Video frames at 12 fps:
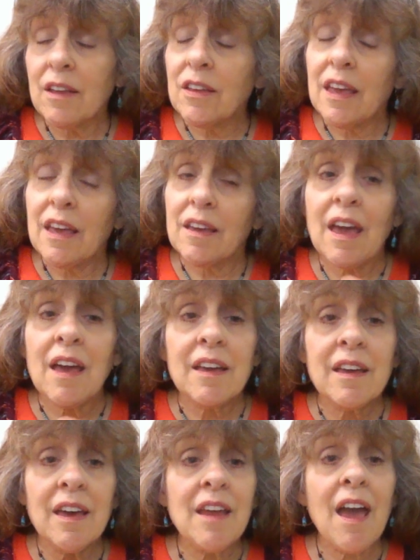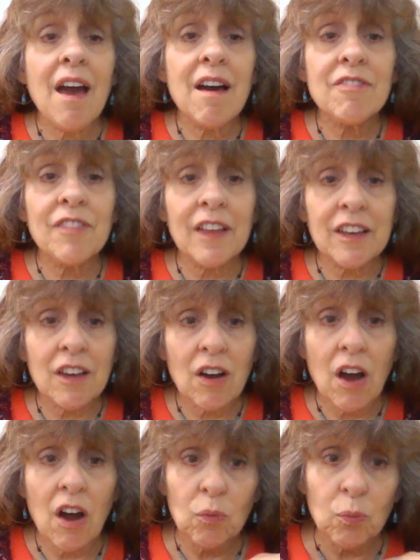it can have like
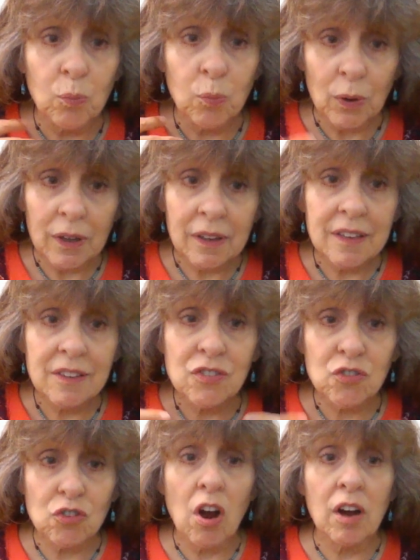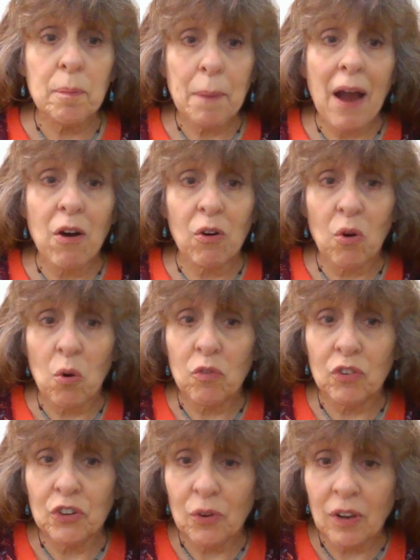a really strong power
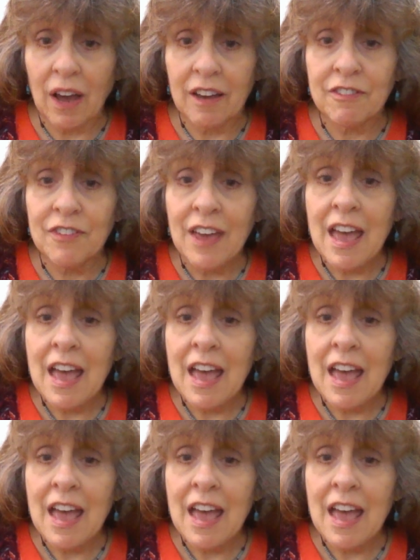over your life.